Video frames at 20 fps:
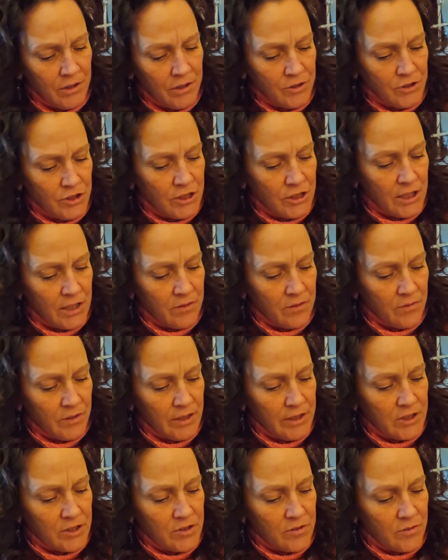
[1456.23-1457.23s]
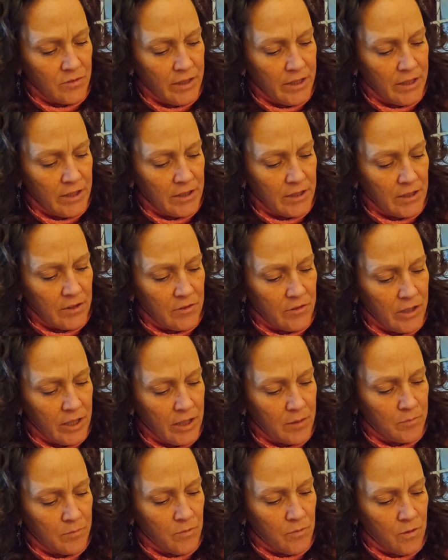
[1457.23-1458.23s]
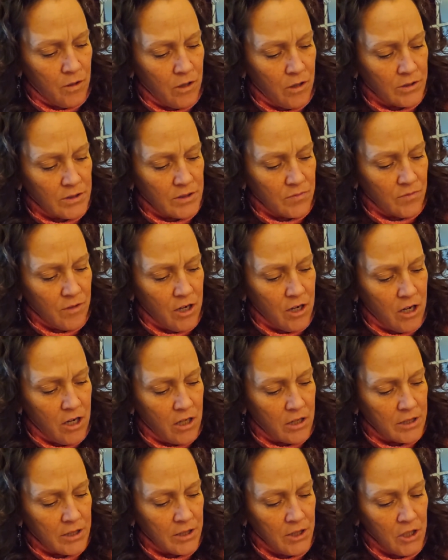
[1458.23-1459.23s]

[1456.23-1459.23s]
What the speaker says: Jenna reached around and grabbed Walt's rock.